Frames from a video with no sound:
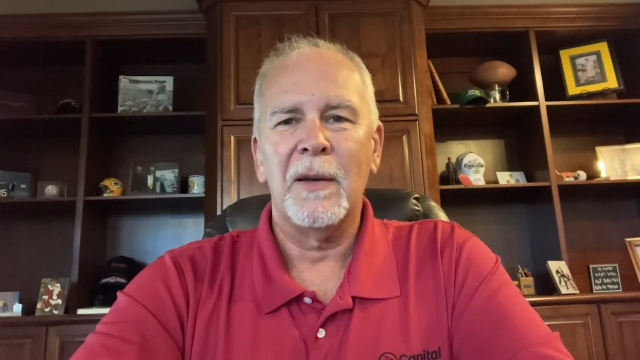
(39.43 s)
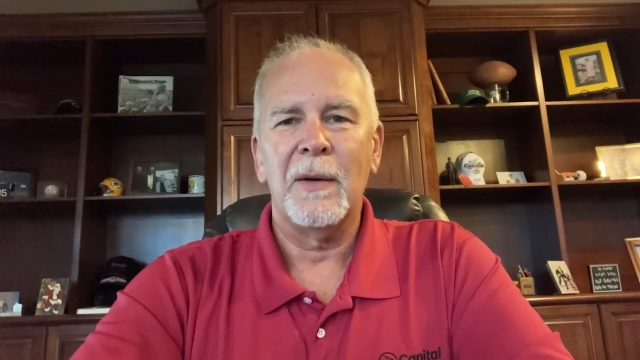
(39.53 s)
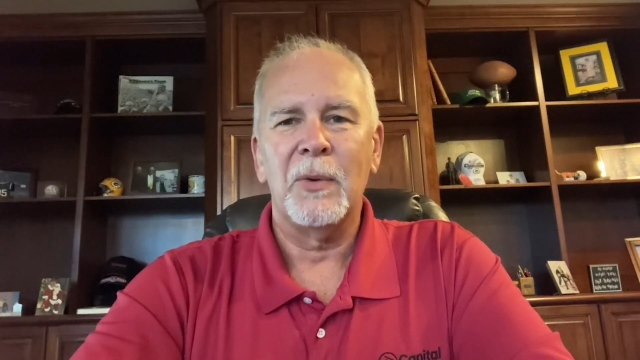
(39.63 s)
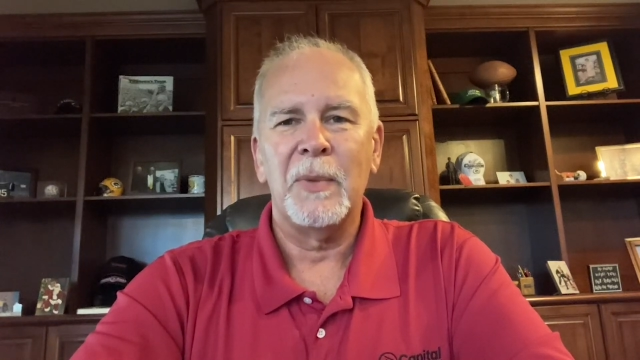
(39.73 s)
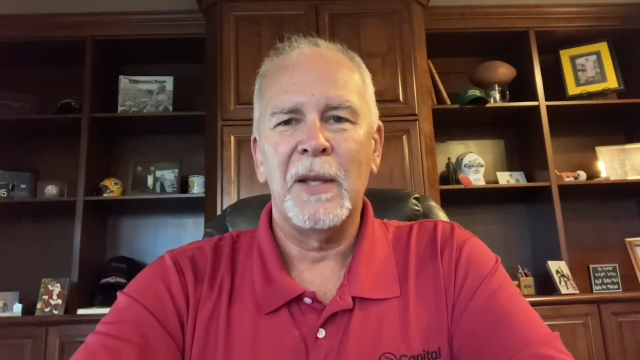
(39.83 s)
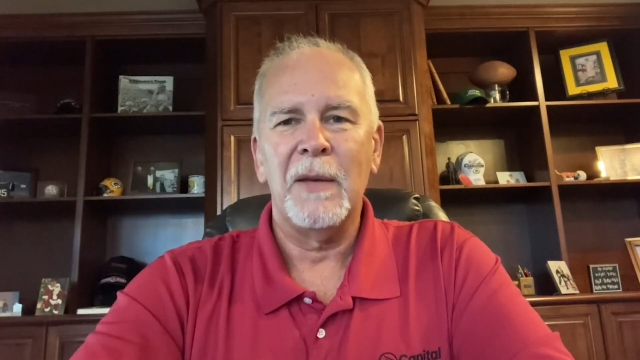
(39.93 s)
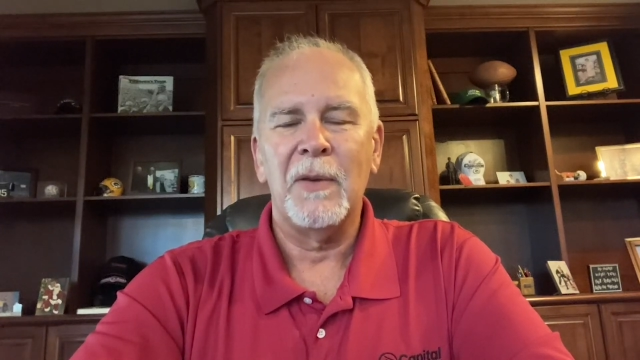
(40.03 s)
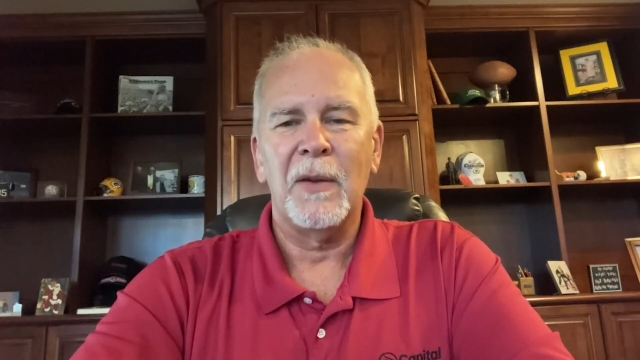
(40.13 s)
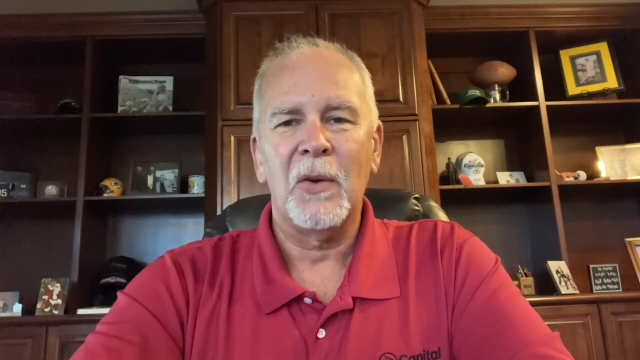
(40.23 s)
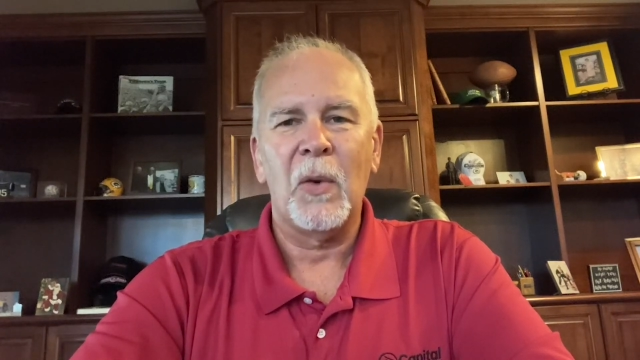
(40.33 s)
I will be
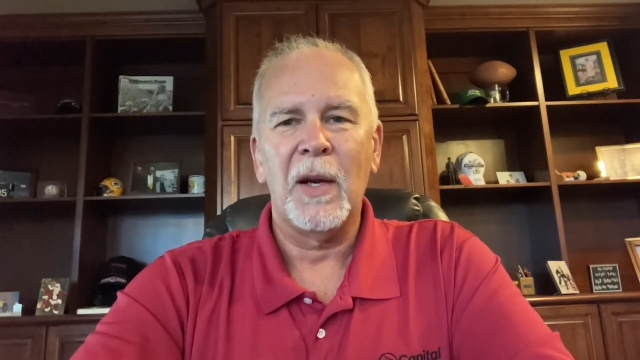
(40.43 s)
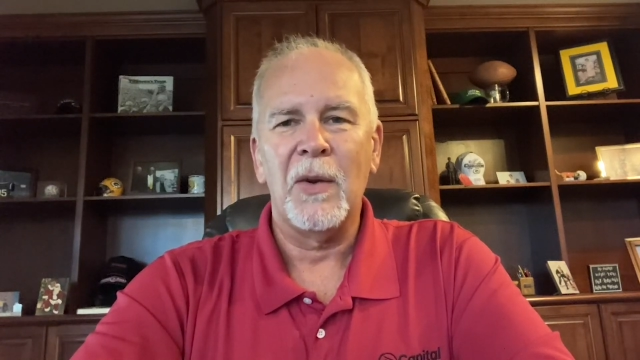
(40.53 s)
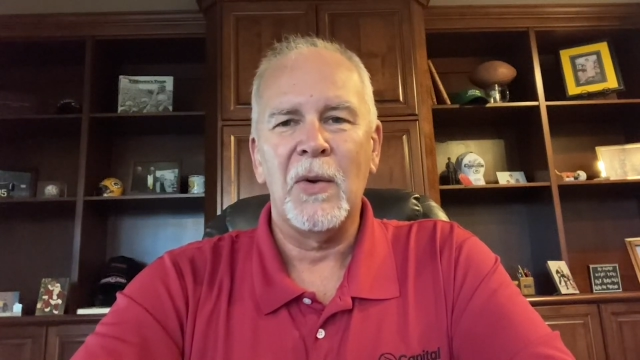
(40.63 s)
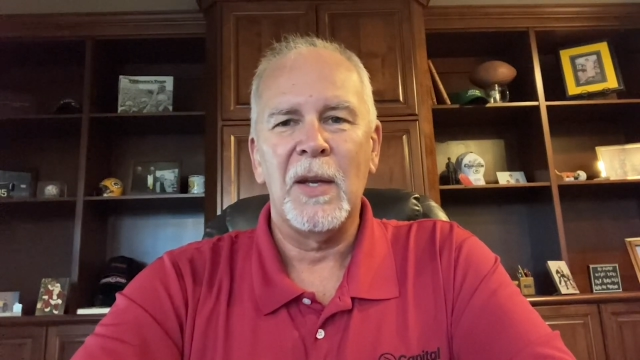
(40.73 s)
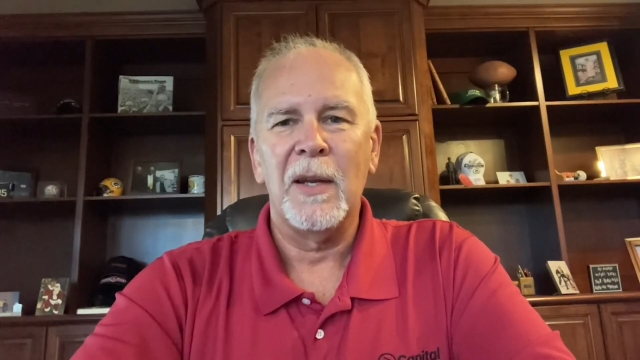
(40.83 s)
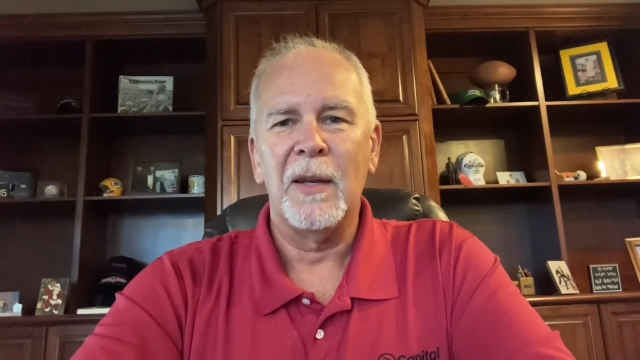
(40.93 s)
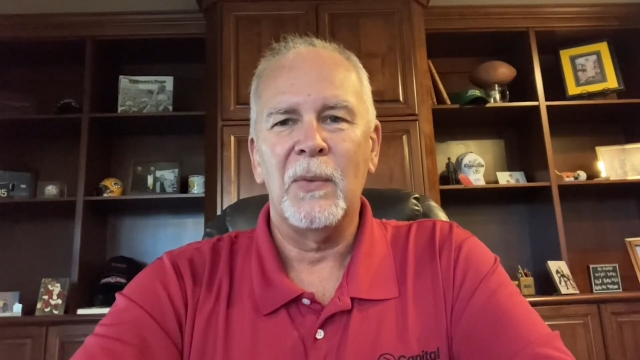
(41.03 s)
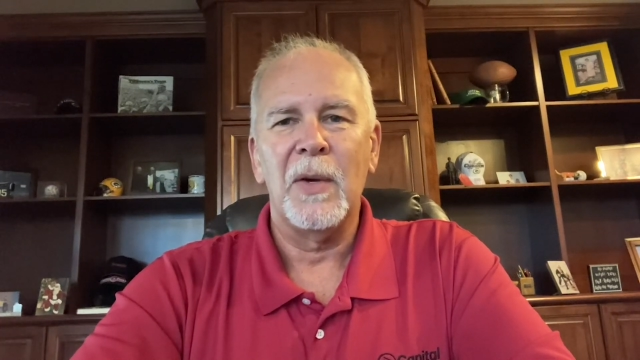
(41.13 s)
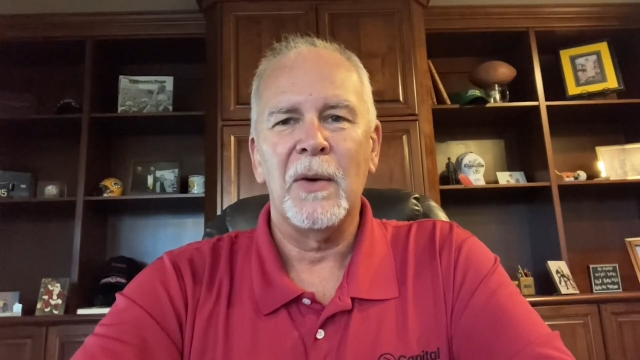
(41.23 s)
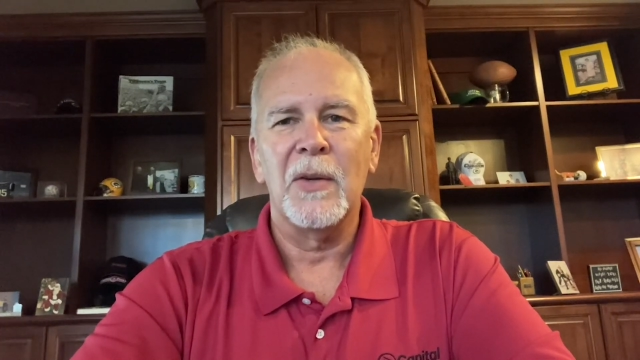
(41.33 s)
leaving the credit union, and
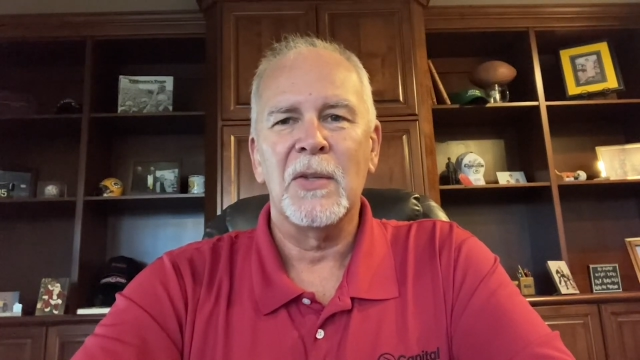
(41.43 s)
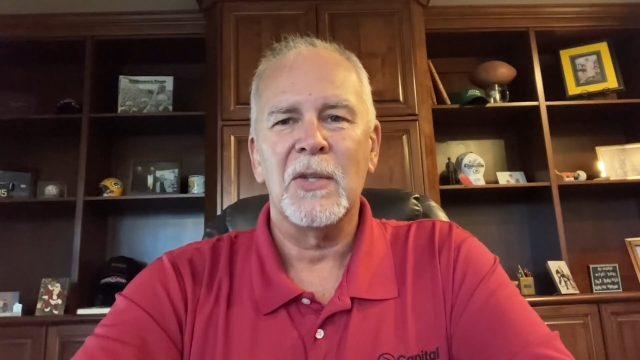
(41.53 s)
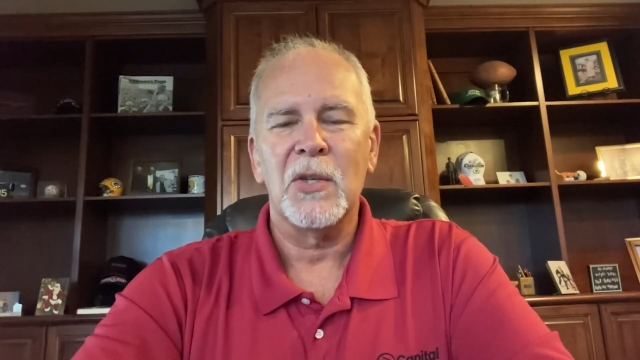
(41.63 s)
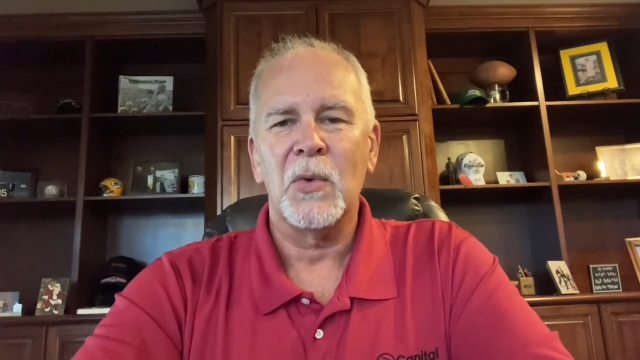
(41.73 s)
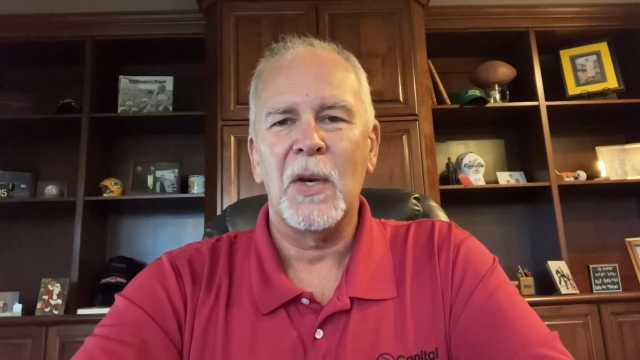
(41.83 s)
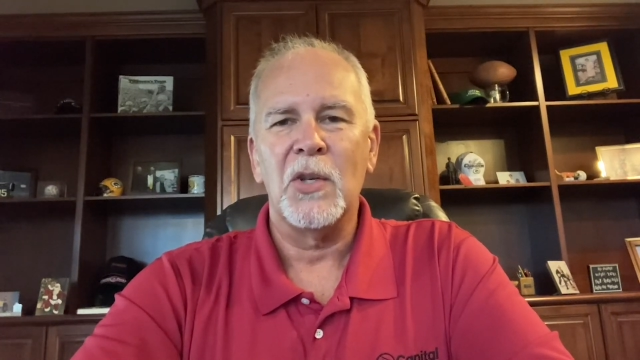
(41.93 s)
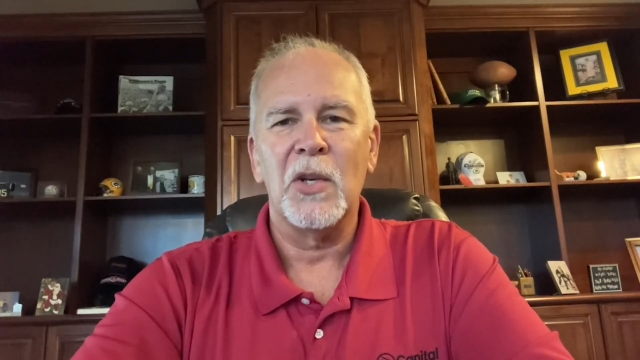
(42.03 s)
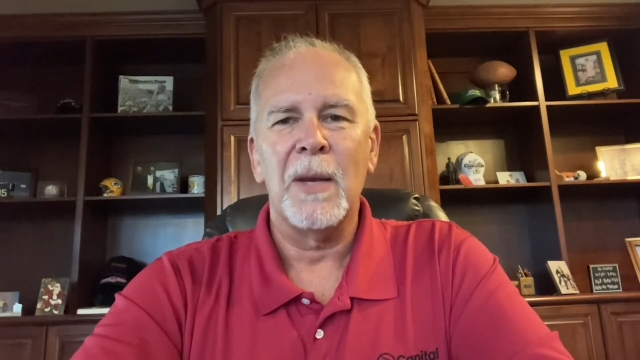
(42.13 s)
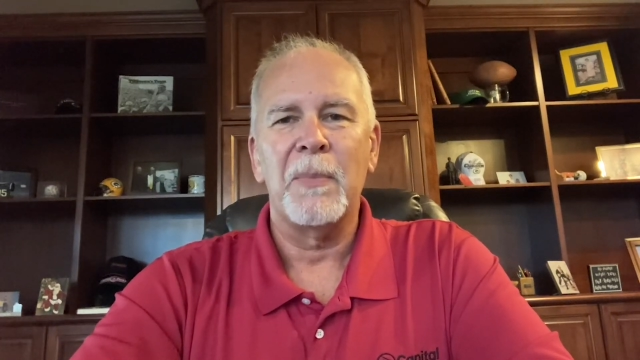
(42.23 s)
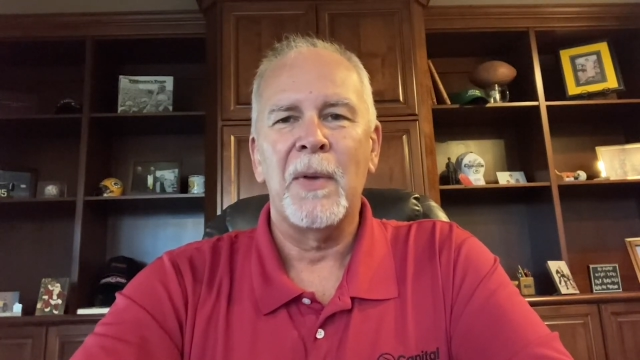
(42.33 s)
we are in such great
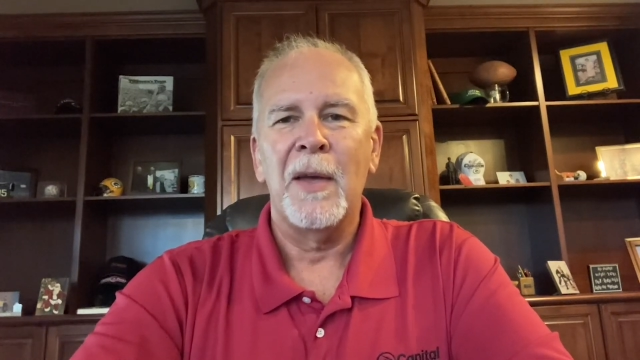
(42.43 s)
shape,